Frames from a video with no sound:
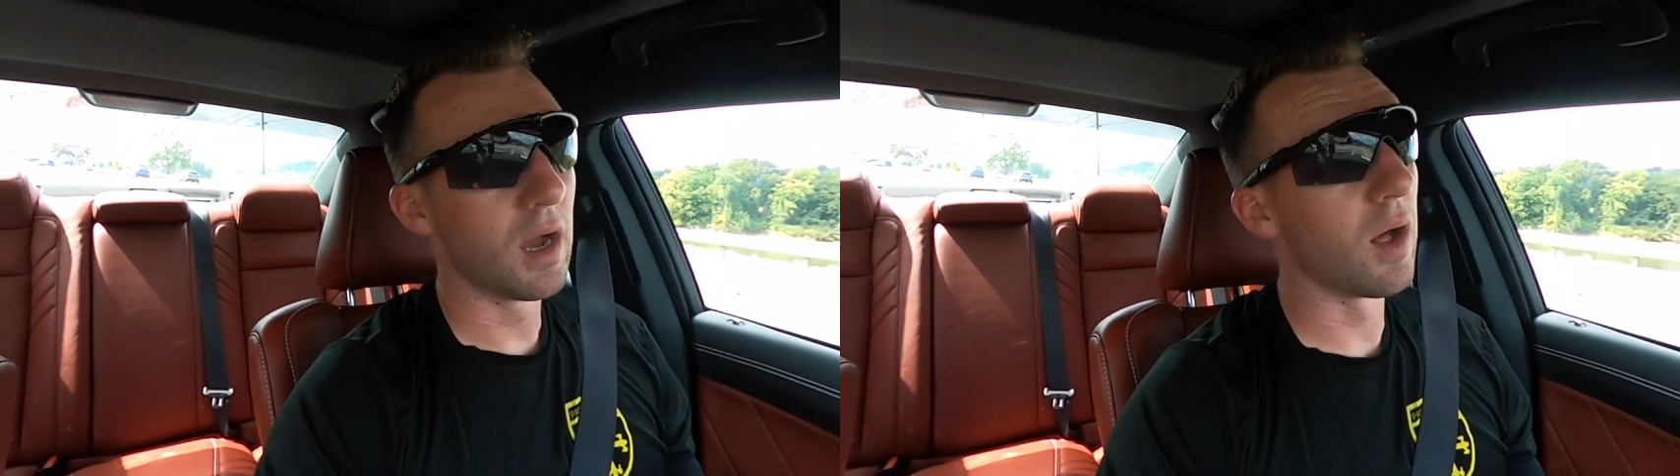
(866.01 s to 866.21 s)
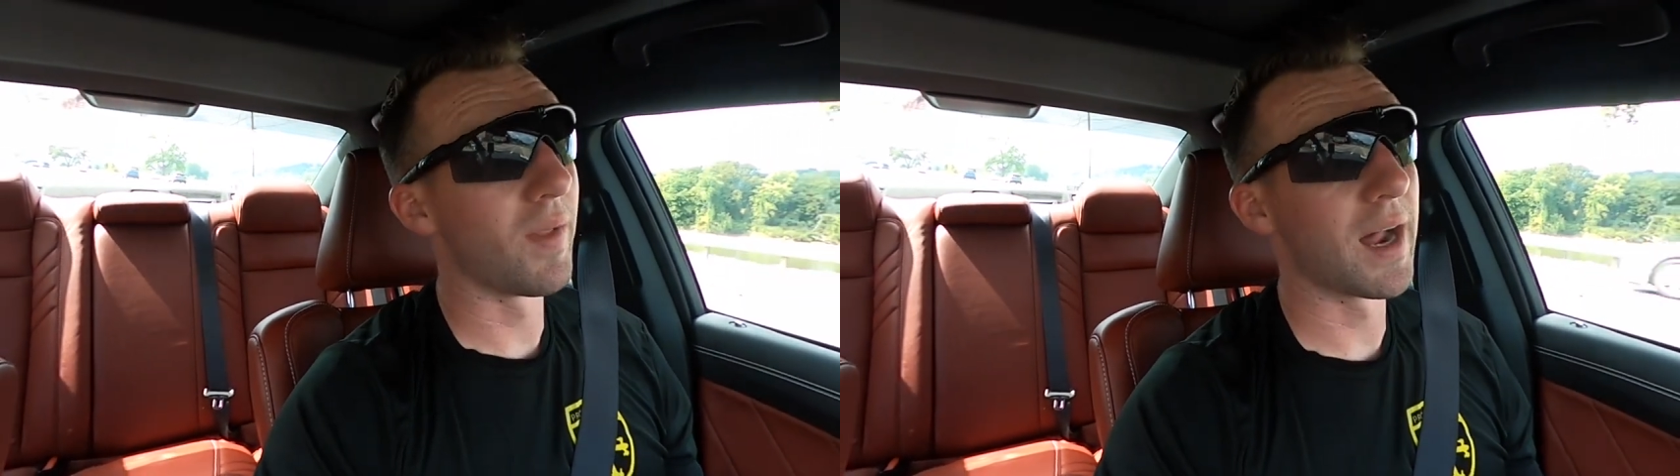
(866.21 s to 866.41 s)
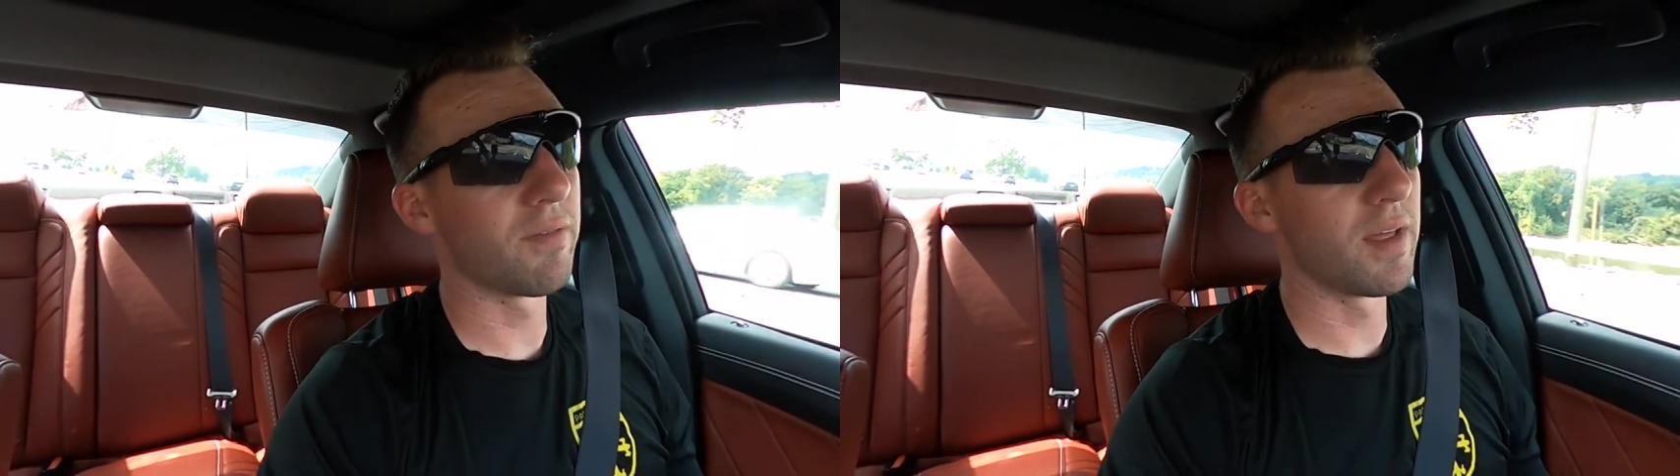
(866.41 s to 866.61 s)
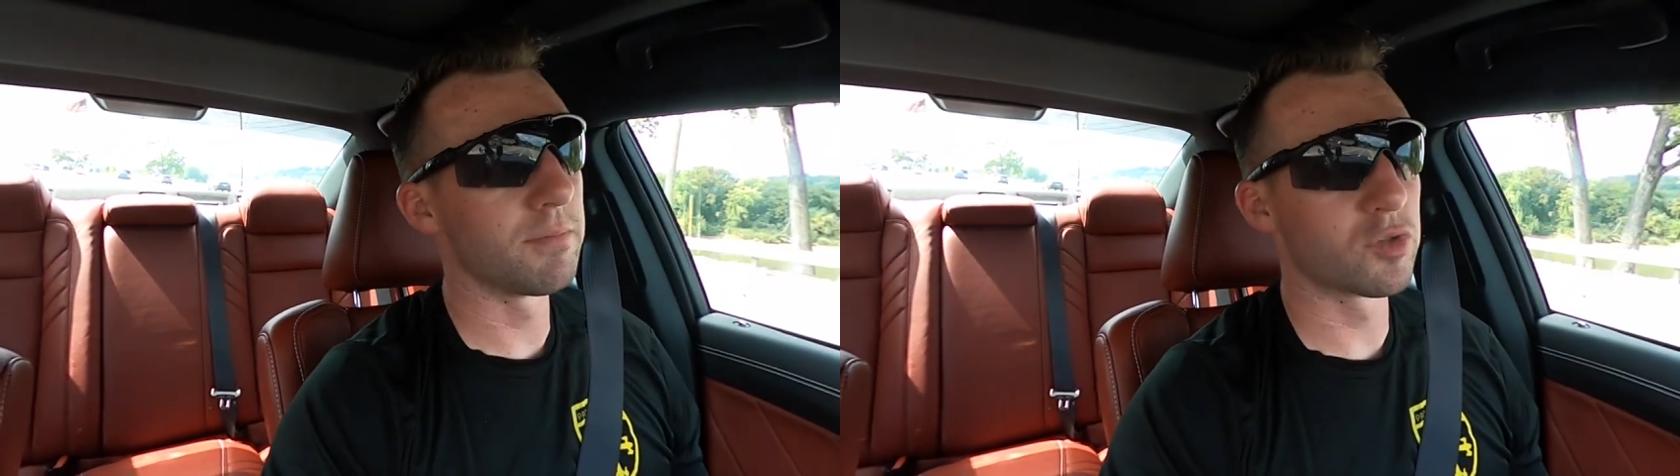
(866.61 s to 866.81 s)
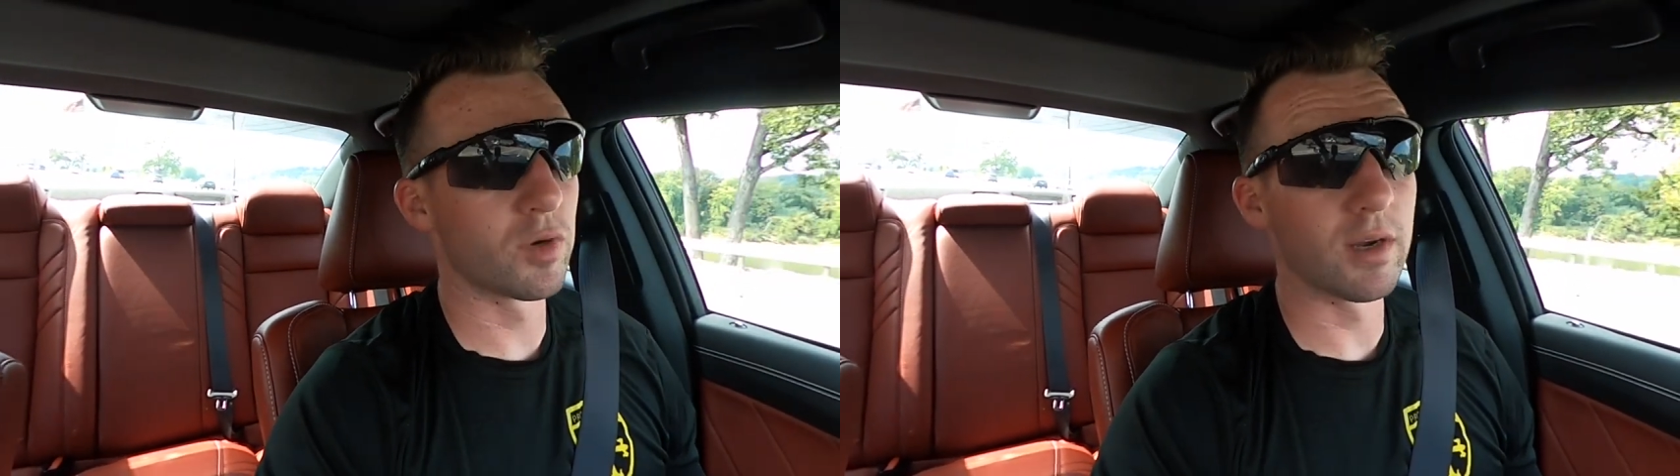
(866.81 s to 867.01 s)
a lot of
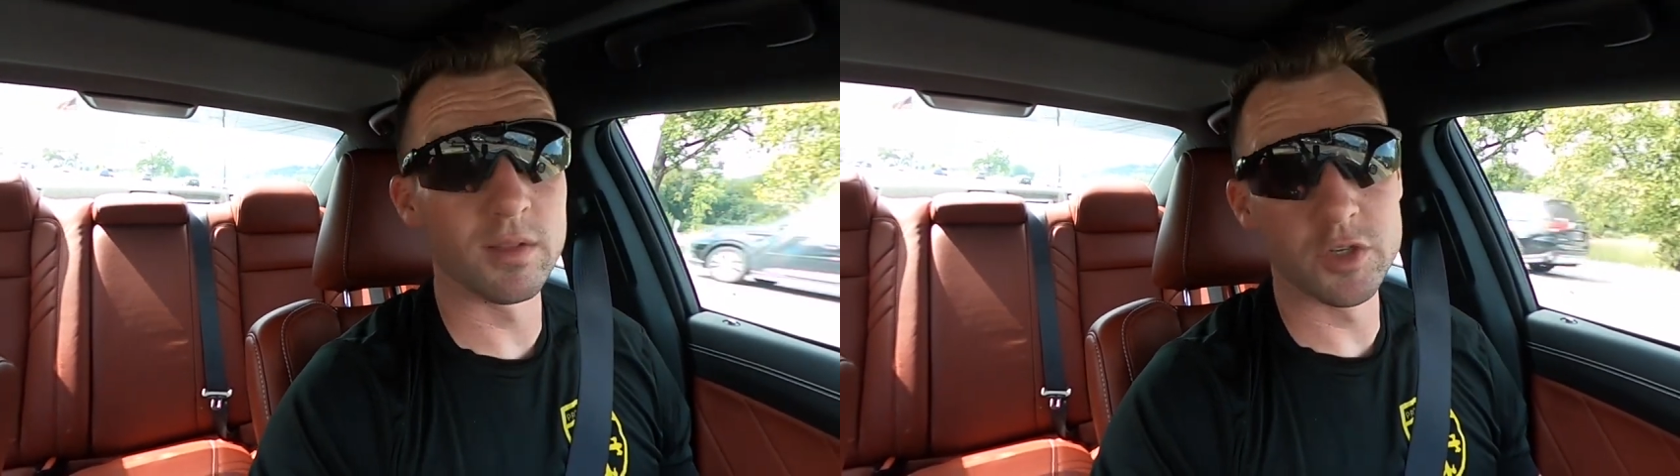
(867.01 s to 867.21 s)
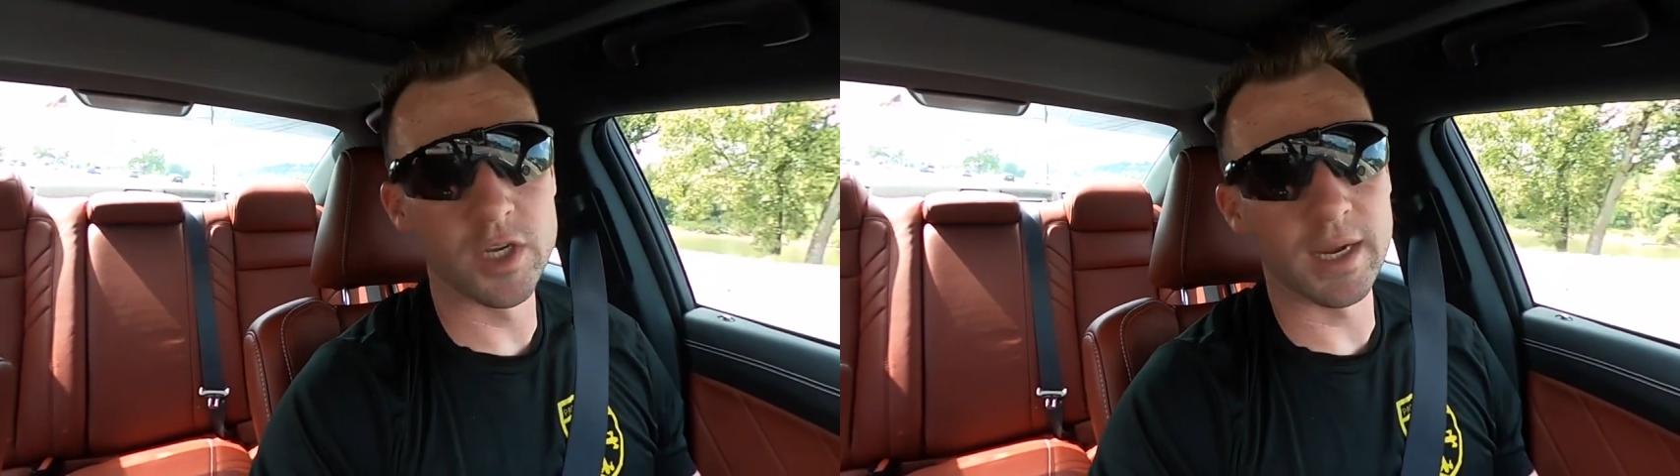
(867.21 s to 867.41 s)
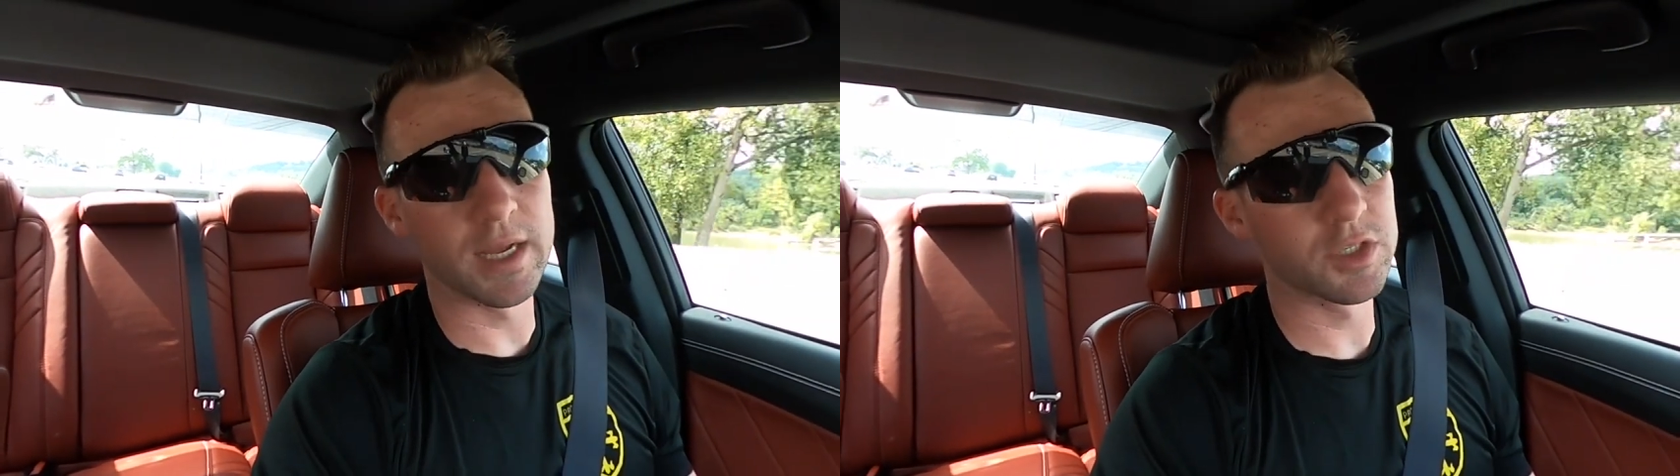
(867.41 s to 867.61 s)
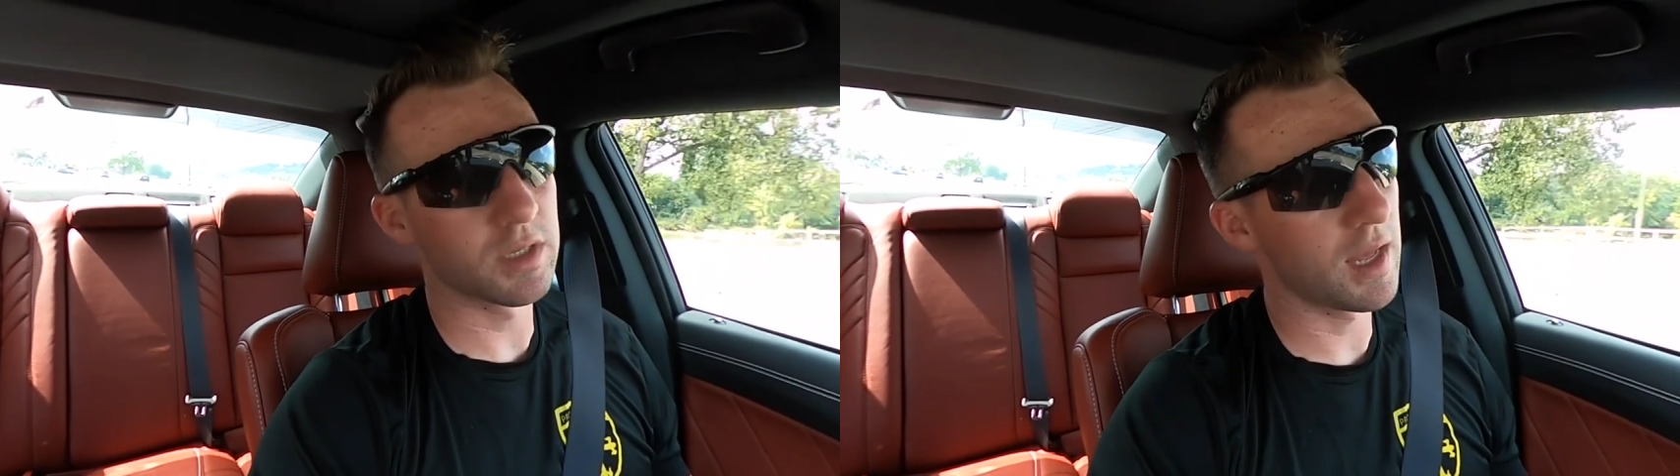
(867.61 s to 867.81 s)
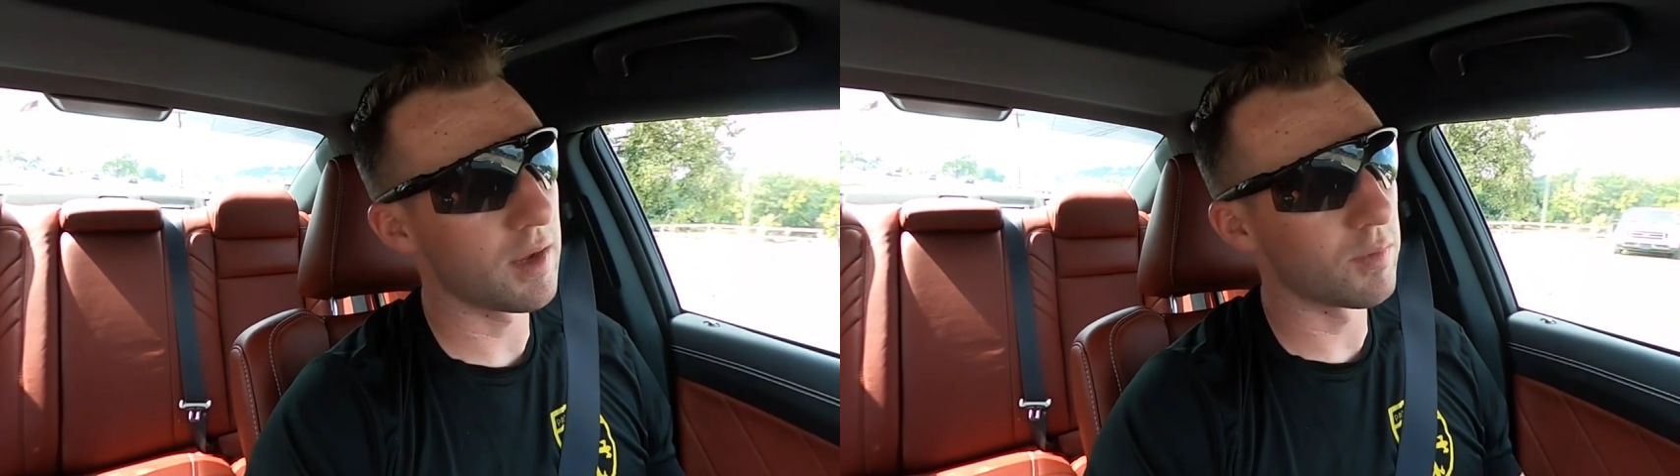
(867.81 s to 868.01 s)
them trigger the check engine light,